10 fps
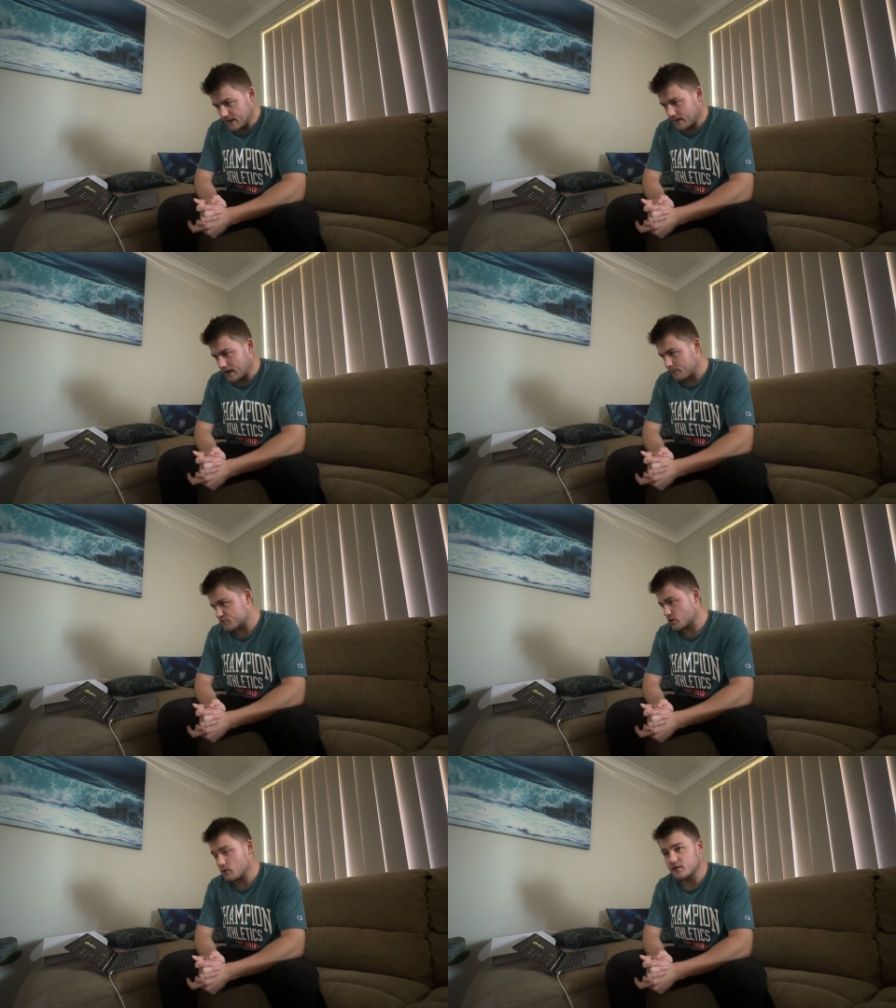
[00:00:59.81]
Um,
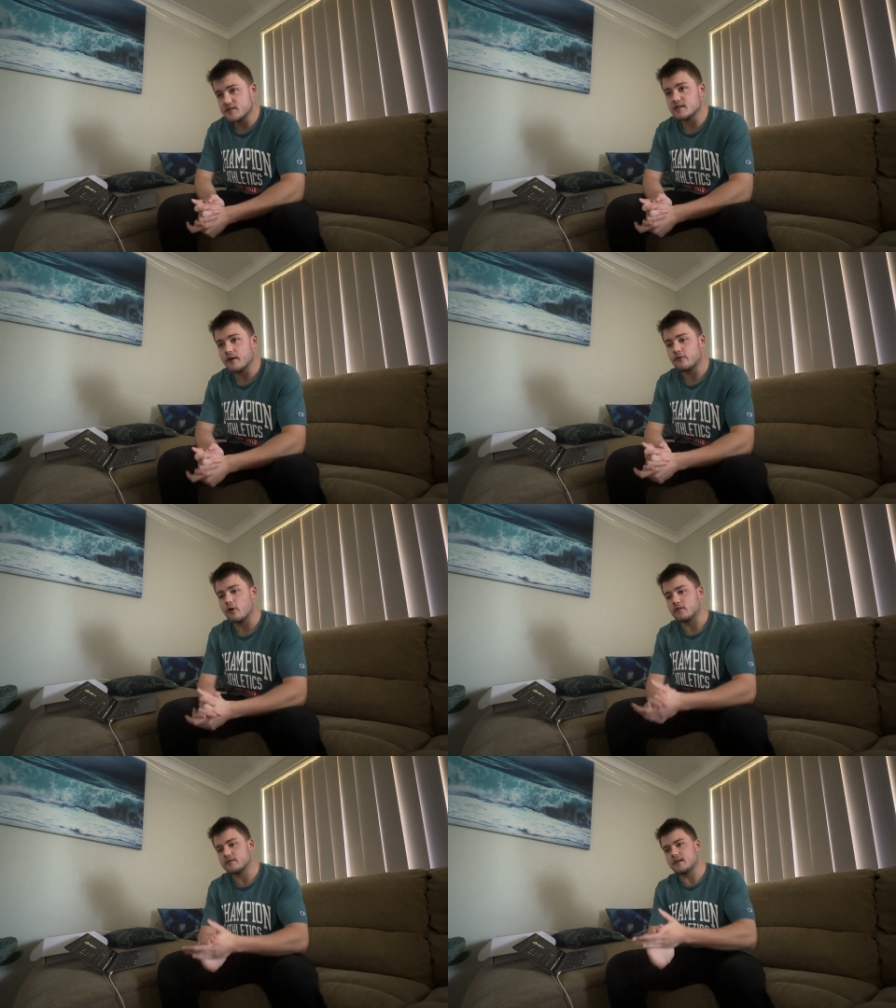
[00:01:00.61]
so with this, I've
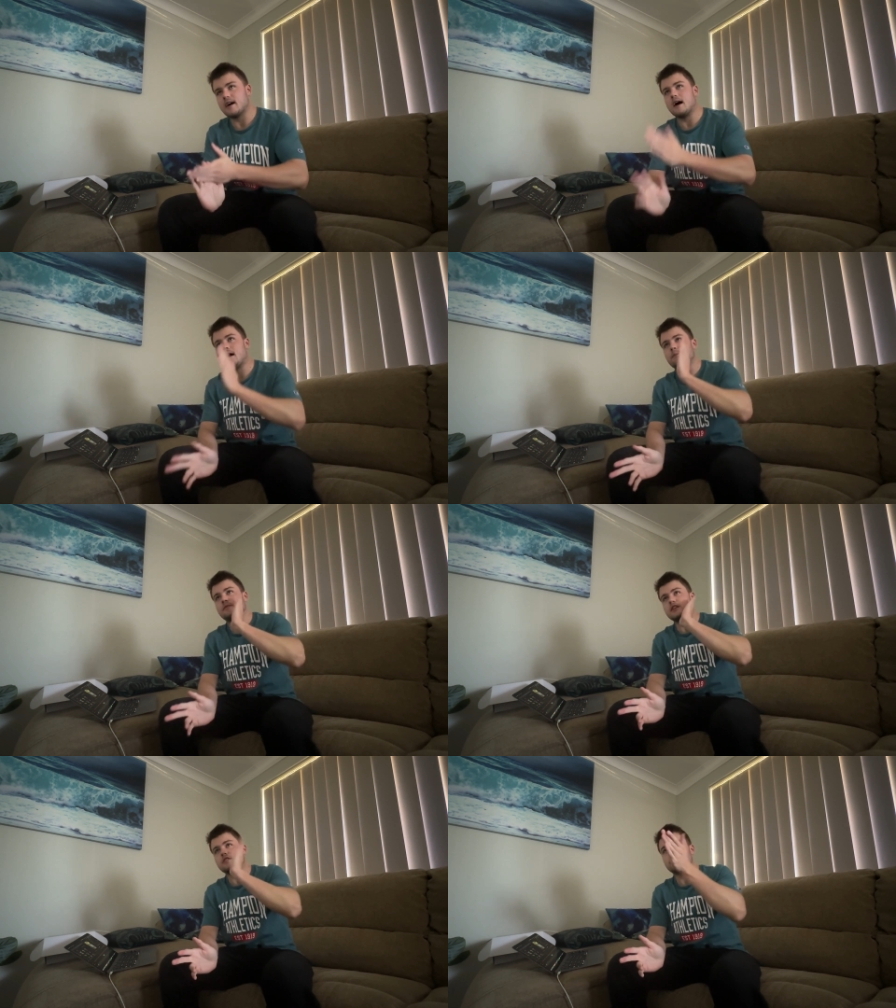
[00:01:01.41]
got um,
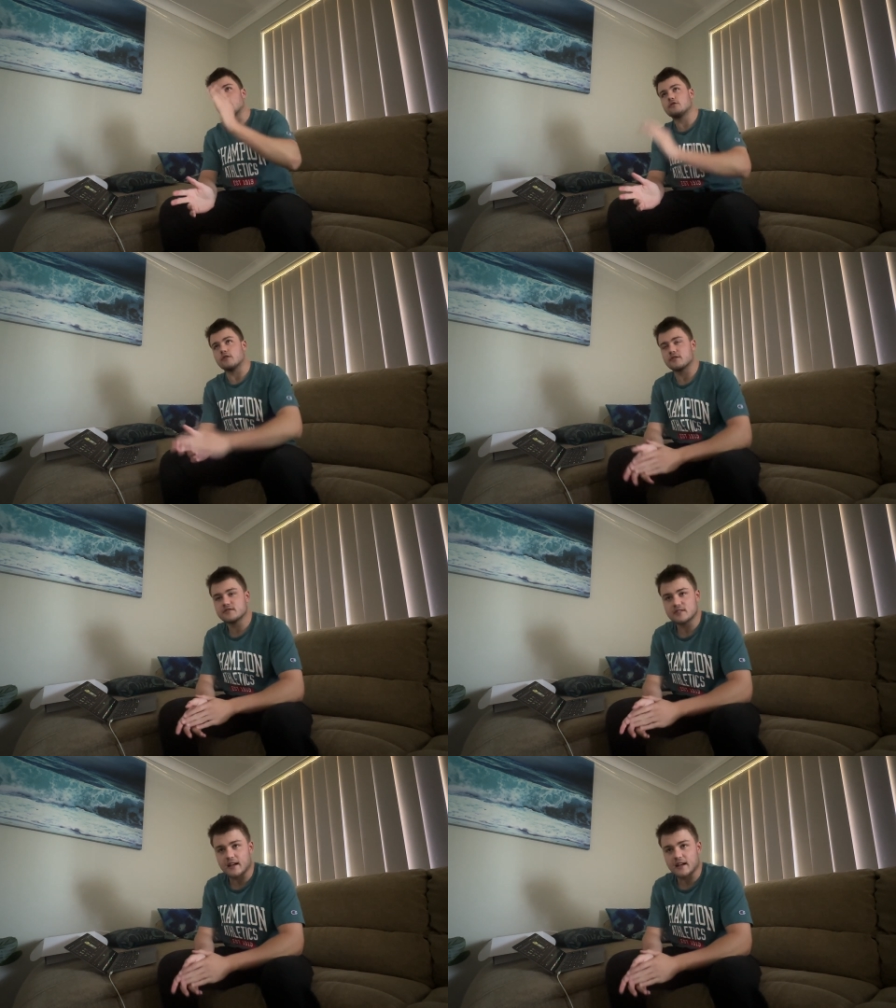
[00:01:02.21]
the Godox